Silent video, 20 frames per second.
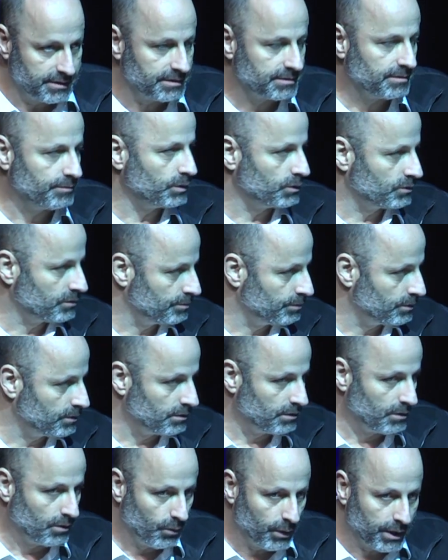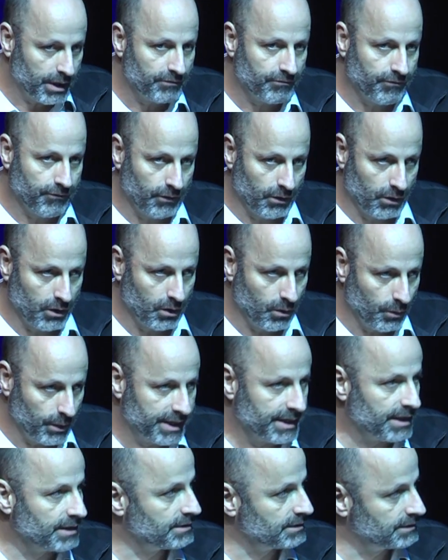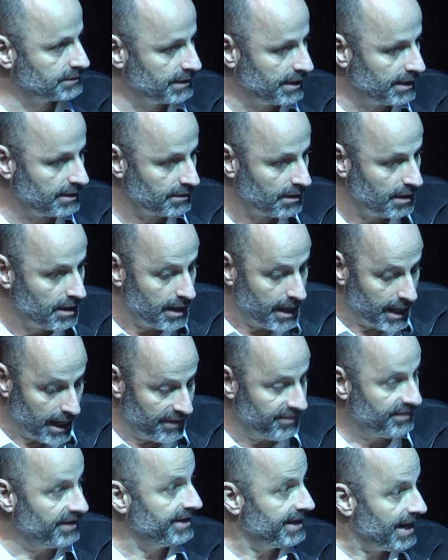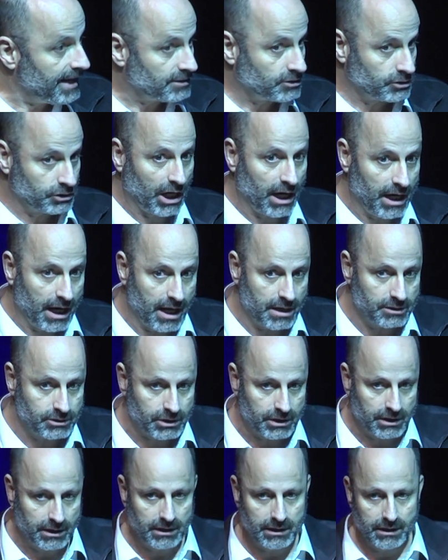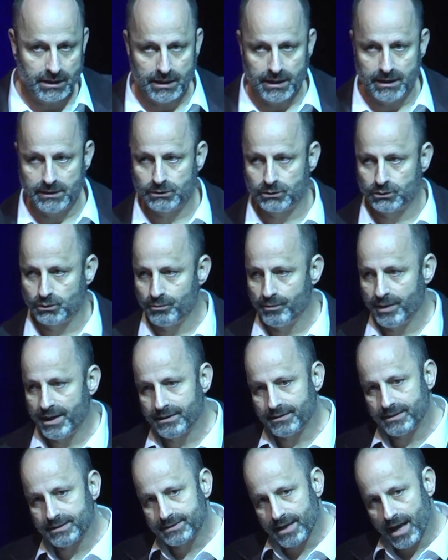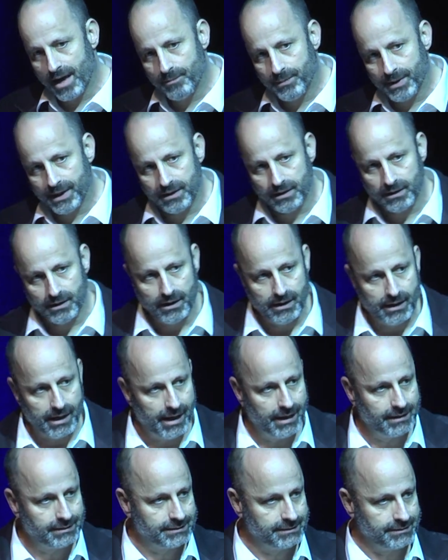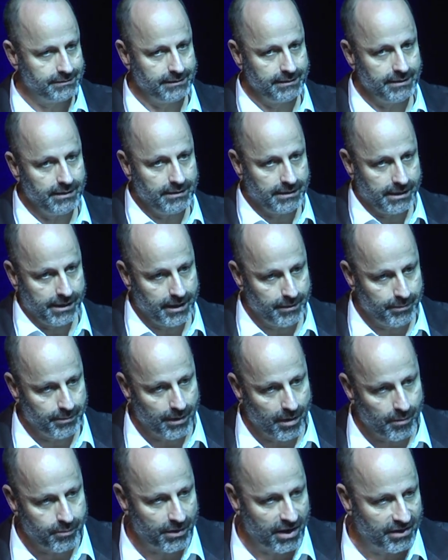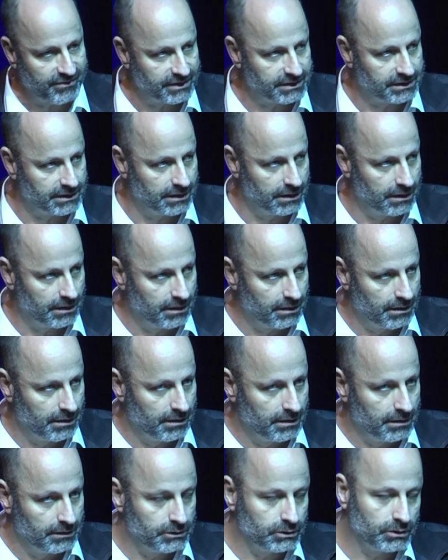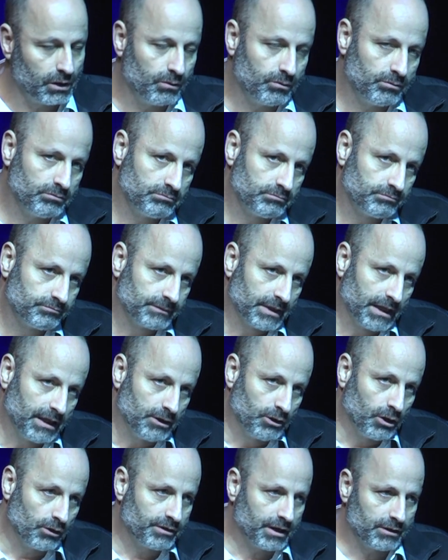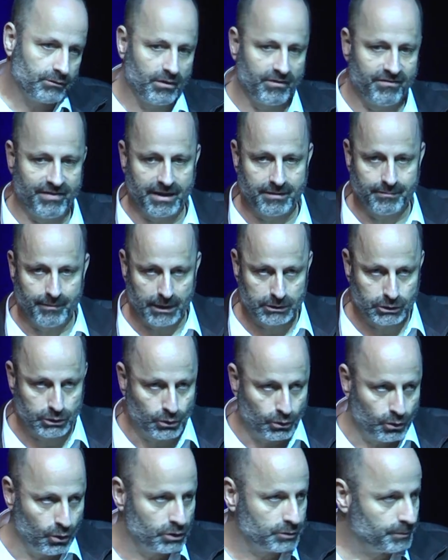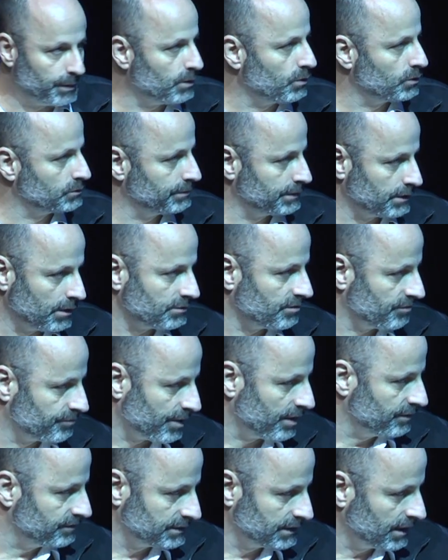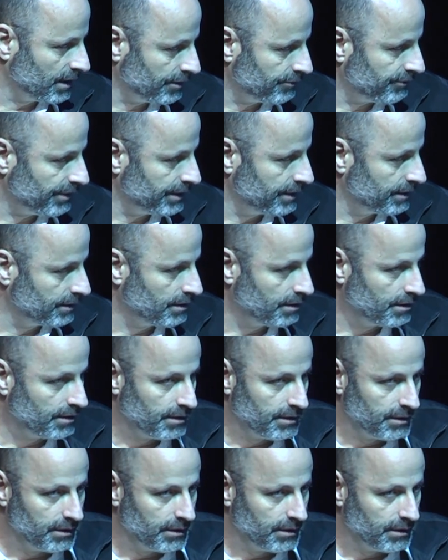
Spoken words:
This is immutable. We can follow. We can understand. And the next challenge is to make this happen and still keep our privacy. So, not that we have that much to lose because we don't have privacy, I agree.